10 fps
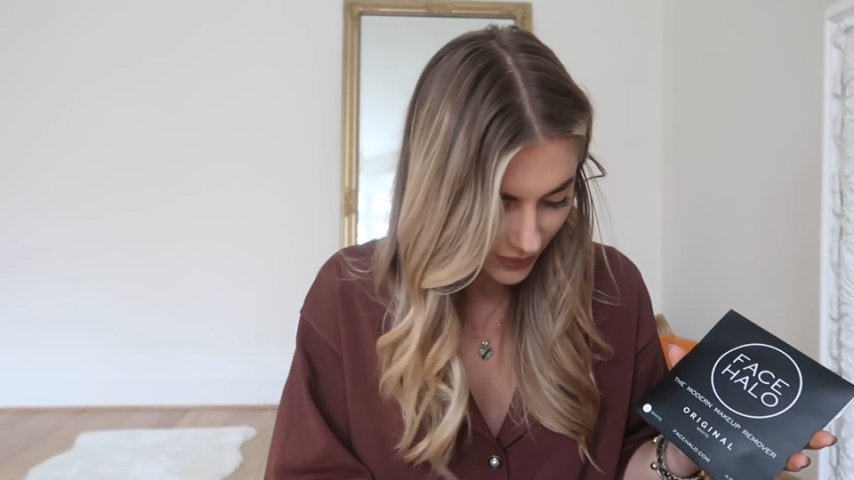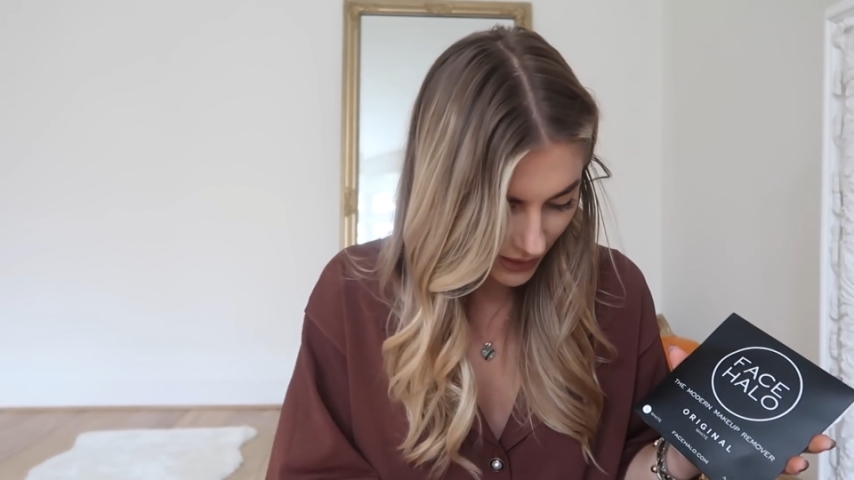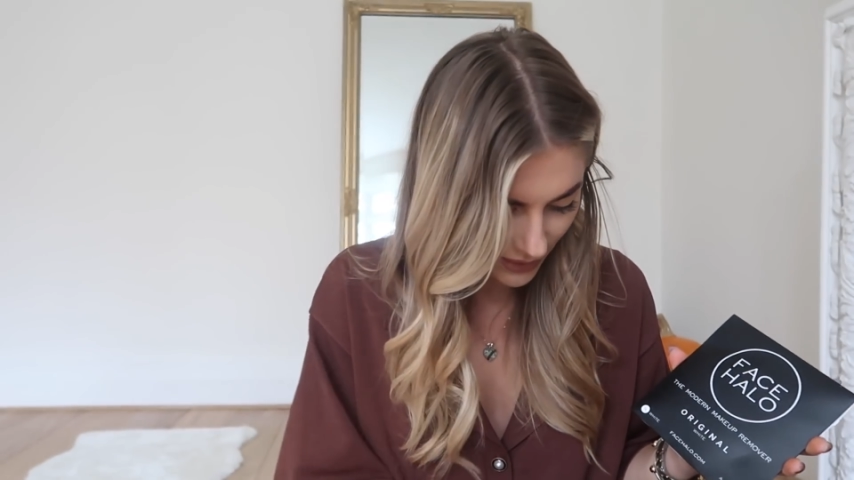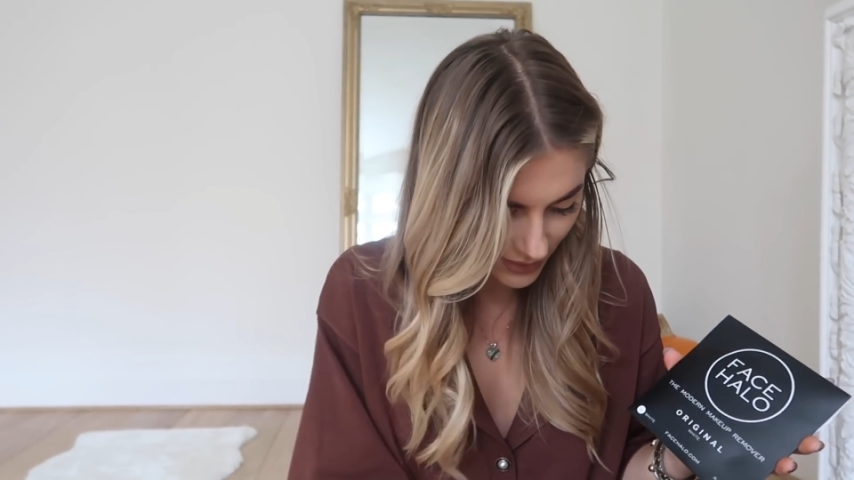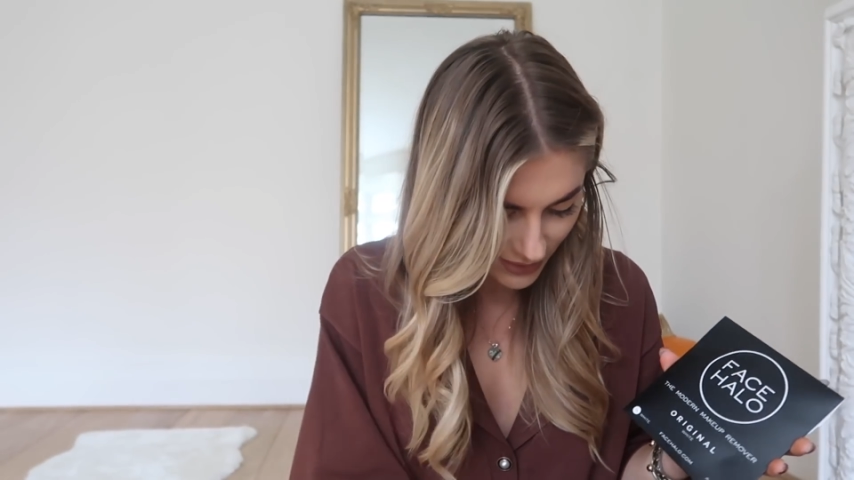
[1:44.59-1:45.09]

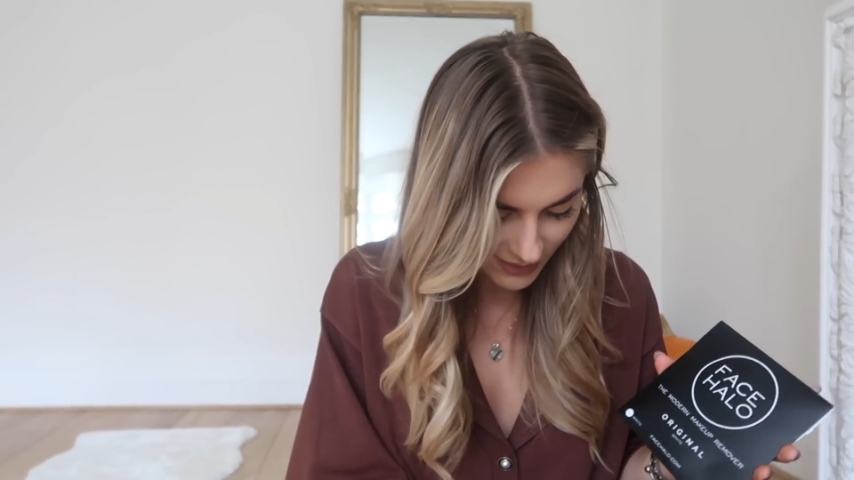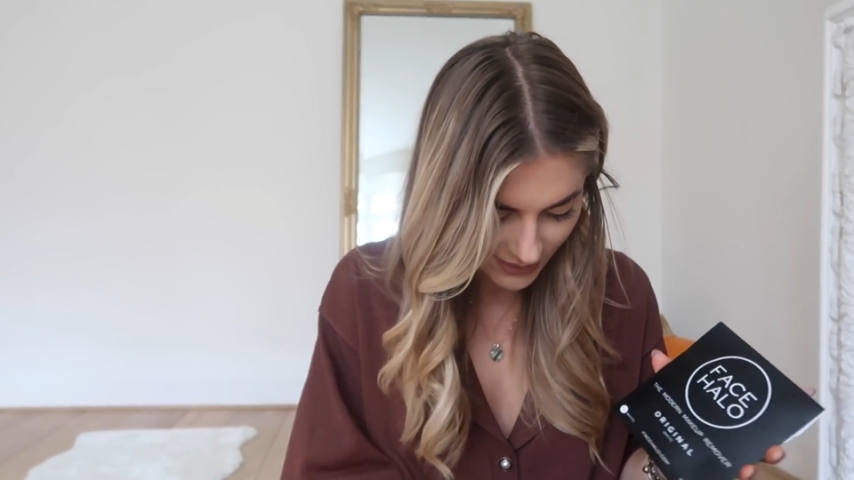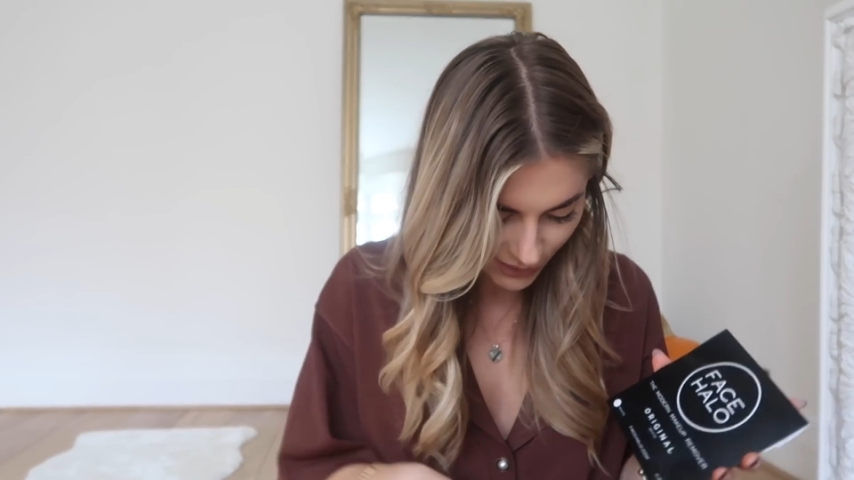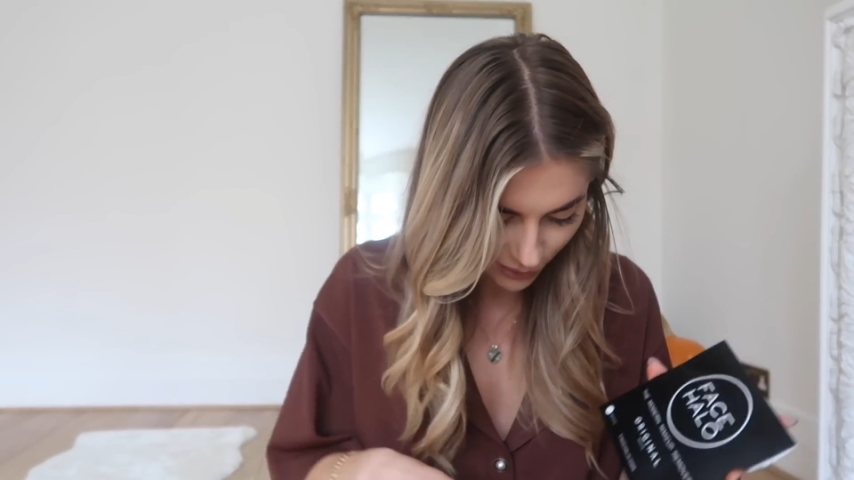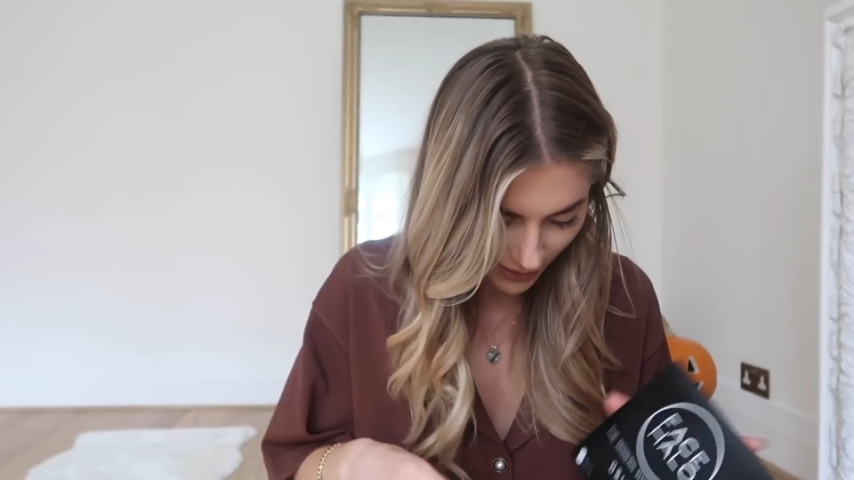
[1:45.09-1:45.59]
then I think this
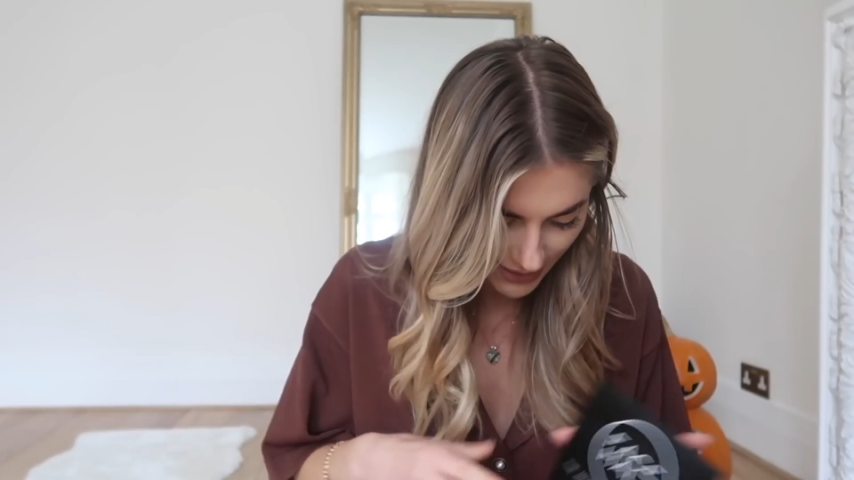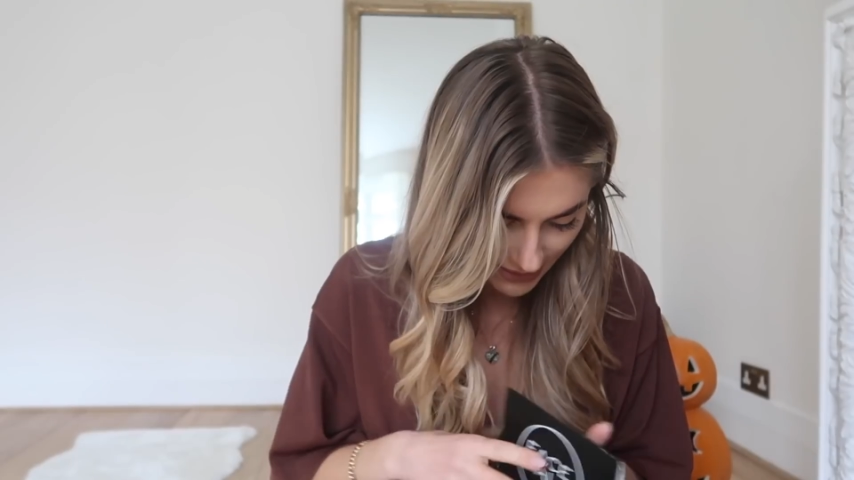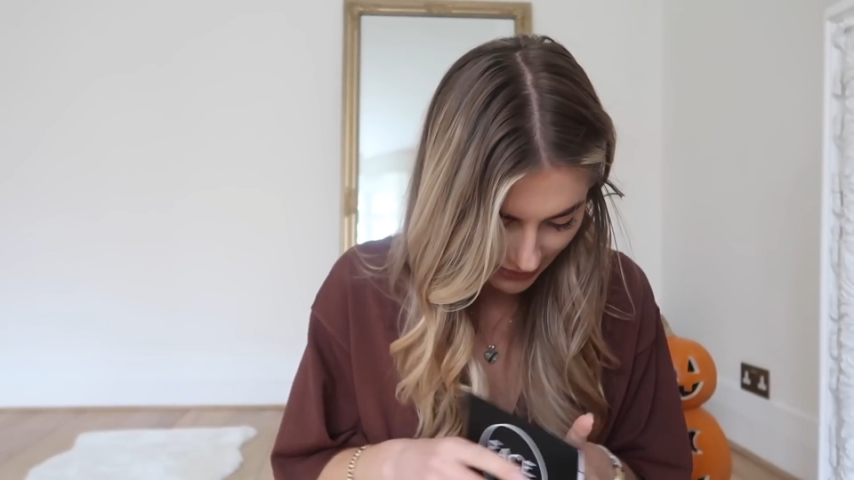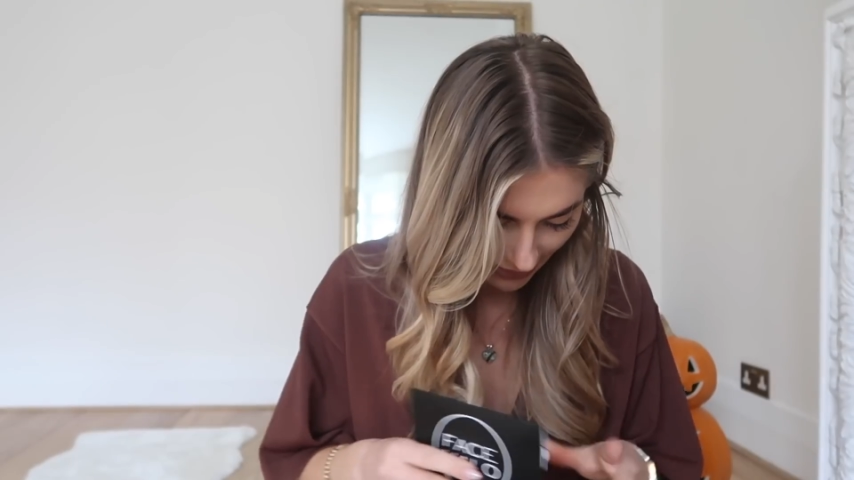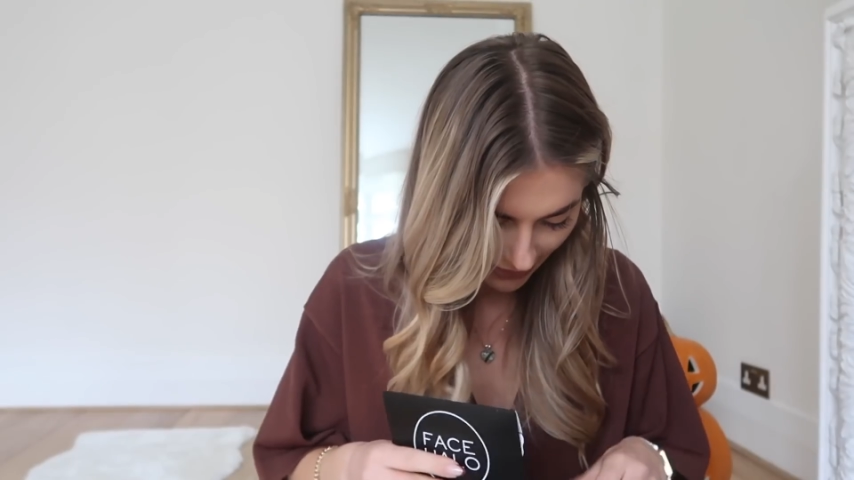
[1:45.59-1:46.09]
is a
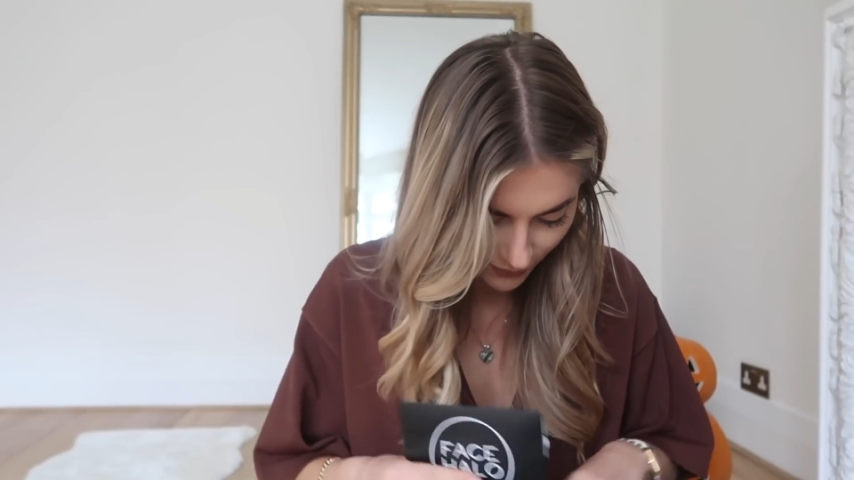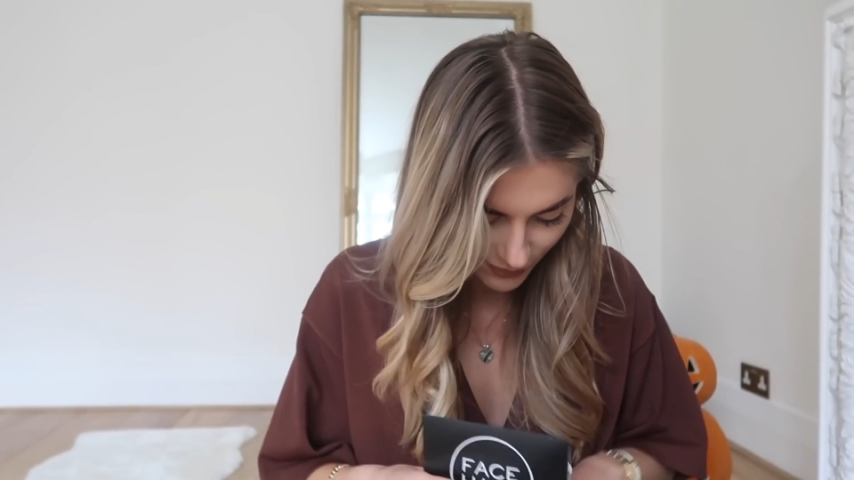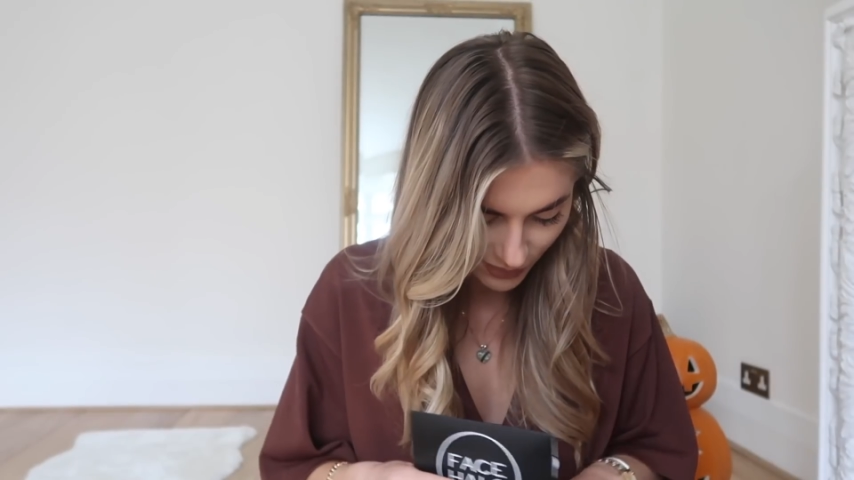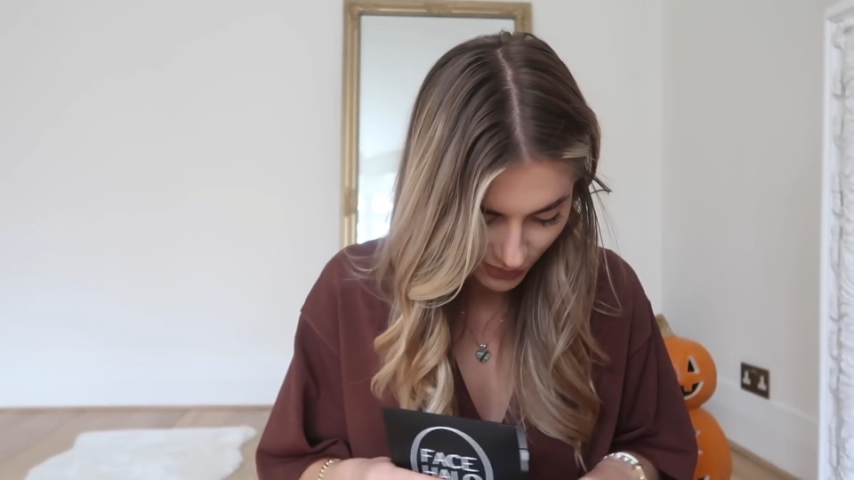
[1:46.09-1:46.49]
great gift.